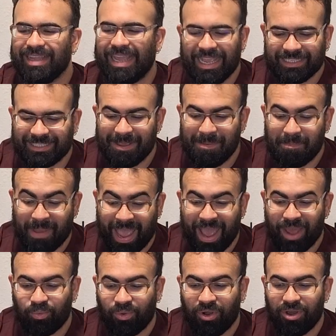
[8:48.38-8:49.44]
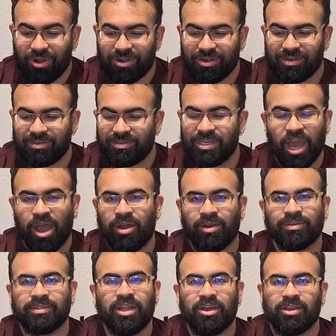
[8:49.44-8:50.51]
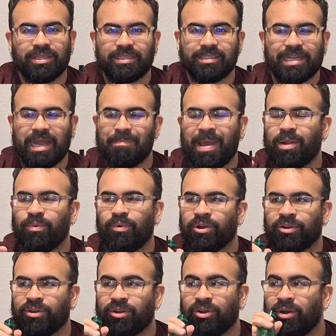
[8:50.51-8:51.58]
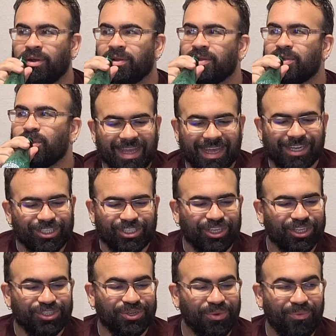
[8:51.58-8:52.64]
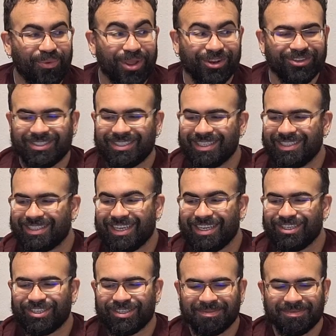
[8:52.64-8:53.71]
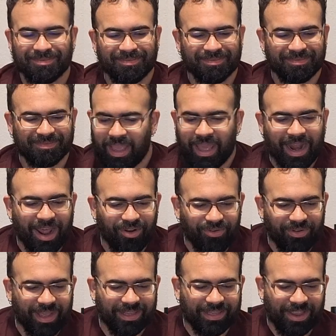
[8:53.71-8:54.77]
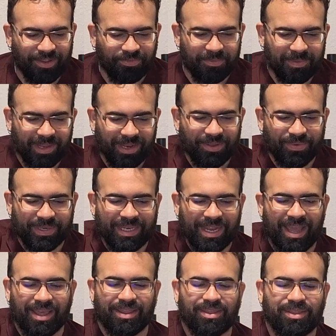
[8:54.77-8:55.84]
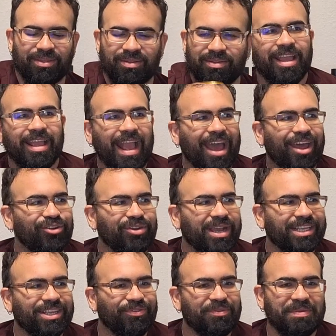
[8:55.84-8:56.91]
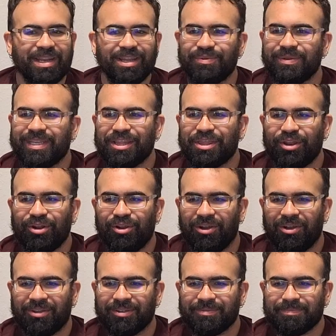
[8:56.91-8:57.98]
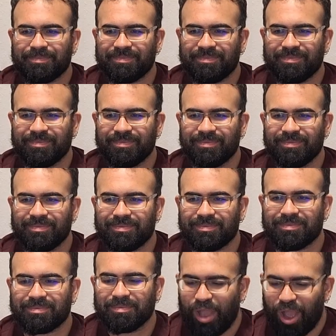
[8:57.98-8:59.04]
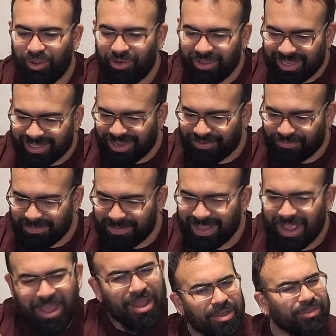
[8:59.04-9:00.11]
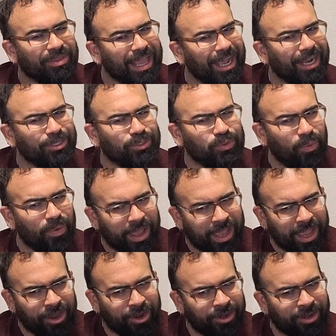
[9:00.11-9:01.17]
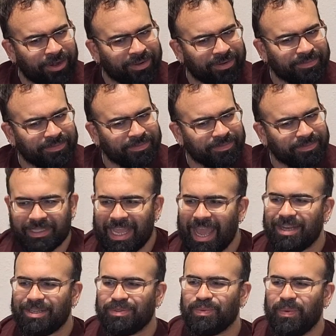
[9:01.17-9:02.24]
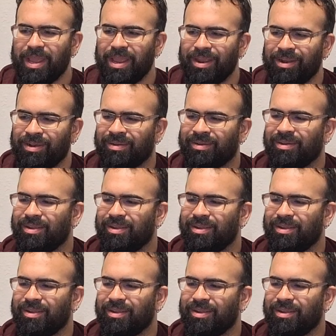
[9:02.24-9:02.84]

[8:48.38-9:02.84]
Is it bad water? No, this is not bad water at all. That is such a weird sensation. And I don't get that from the Liquid Death. Yeah, I don't get that from the Liquid Death at all. I only get that from this. That is weird. That is weird.